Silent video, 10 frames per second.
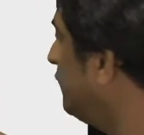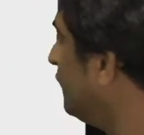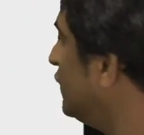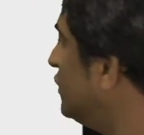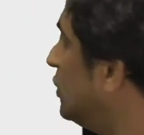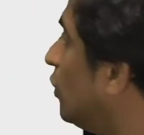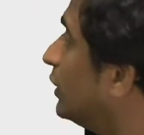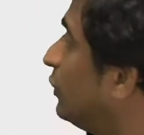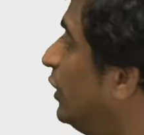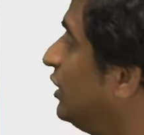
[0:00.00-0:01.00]
to infinity
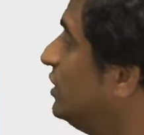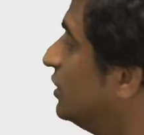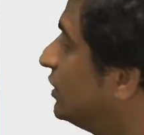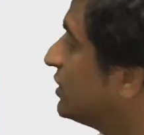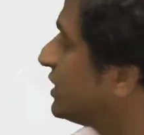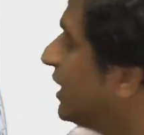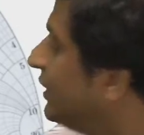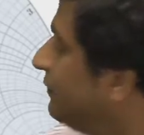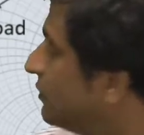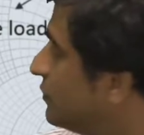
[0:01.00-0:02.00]
all the way here,
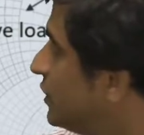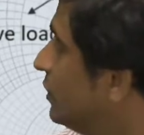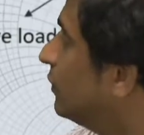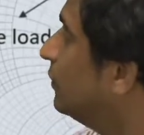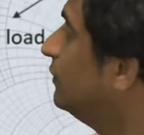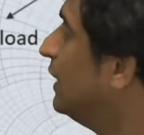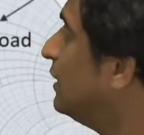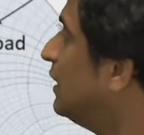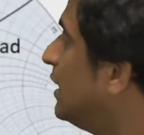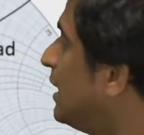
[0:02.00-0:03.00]
starting from 0.
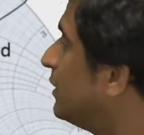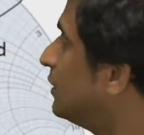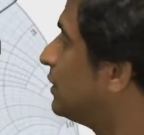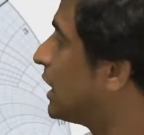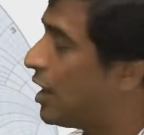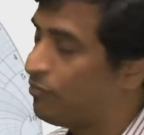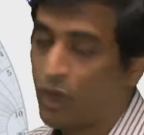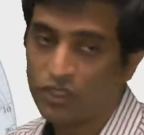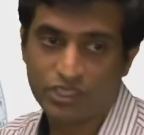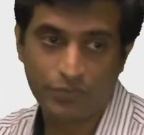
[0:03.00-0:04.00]
A
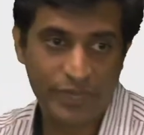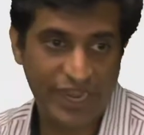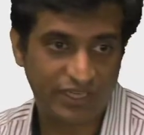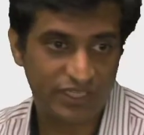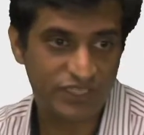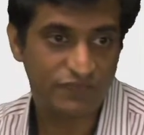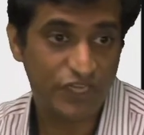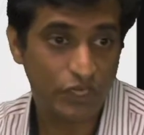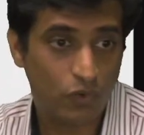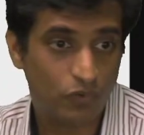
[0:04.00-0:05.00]
positive reactance,
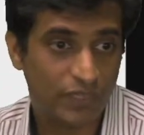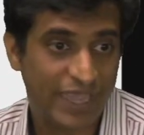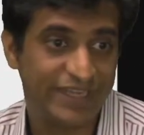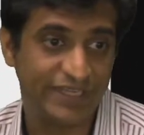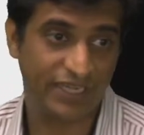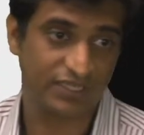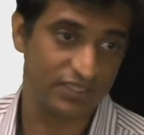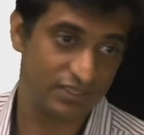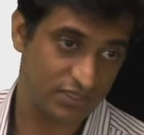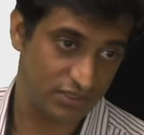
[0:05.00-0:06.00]
we know an
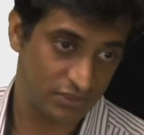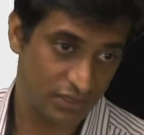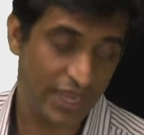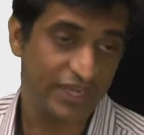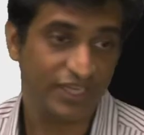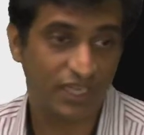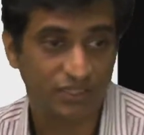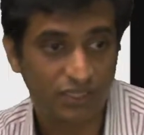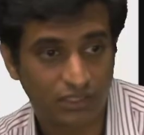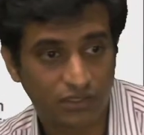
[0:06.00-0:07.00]

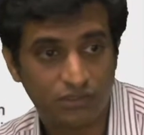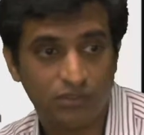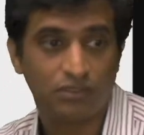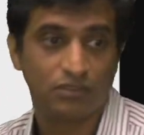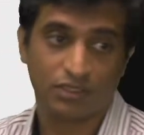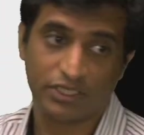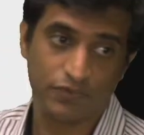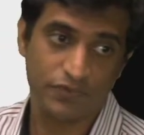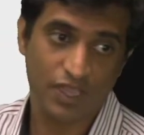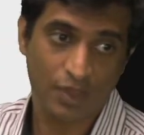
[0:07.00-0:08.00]
inductor
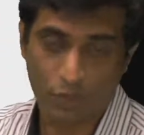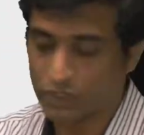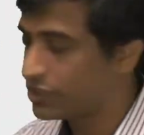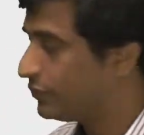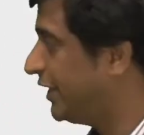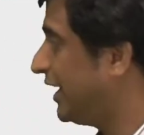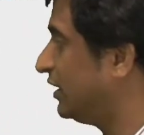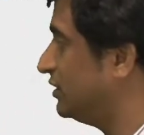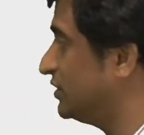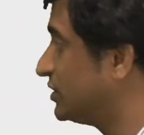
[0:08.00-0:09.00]
gives a positive
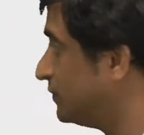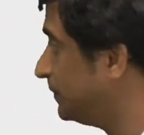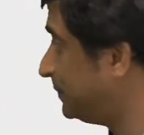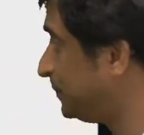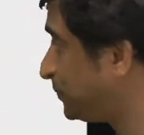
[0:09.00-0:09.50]
reactance.